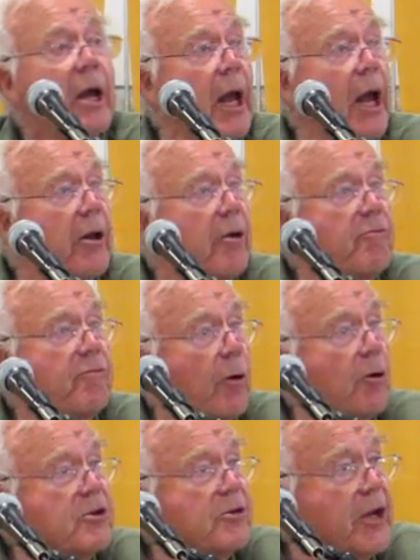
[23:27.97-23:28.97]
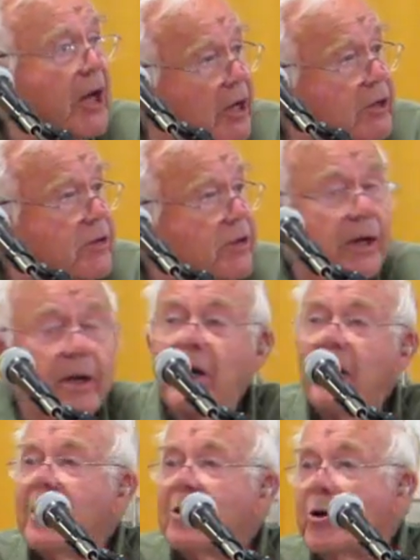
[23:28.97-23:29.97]
and it forced us
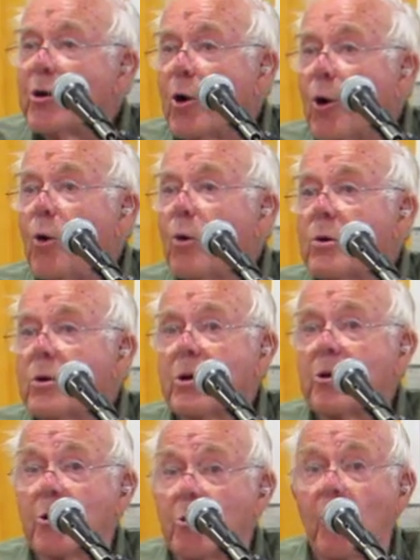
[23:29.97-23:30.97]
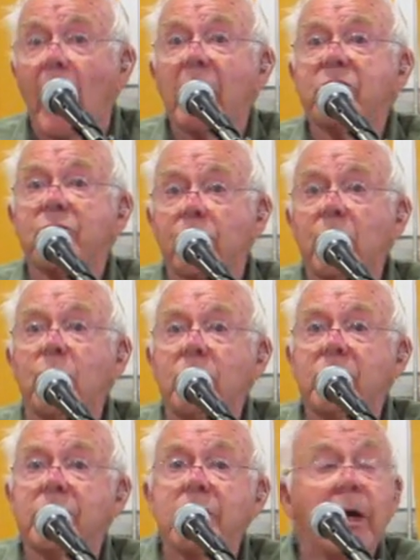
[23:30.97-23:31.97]
to go to the grassroots.